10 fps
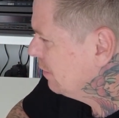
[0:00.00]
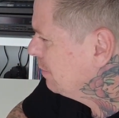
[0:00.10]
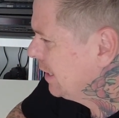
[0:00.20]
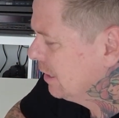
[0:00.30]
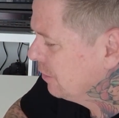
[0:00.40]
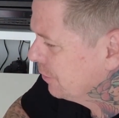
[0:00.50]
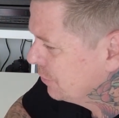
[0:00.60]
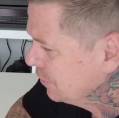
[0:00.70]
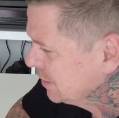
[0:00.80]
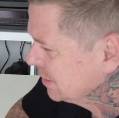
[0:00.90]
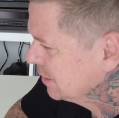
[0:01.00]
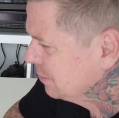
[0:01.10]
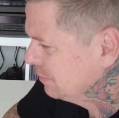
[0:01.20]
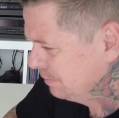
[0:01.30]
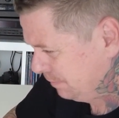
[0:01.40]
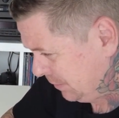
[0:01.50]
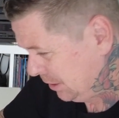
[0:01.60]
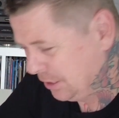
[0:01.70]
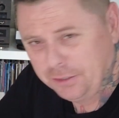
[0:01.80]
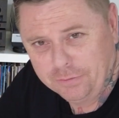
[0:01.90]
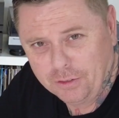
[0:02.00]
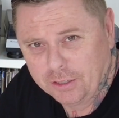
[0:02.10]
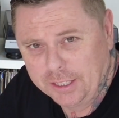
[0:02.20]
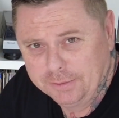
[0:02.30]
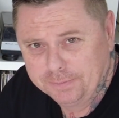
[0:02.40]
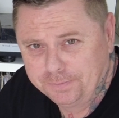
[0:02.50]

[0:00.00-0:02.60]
were making a lot of noise and I couldn't continue vlogging.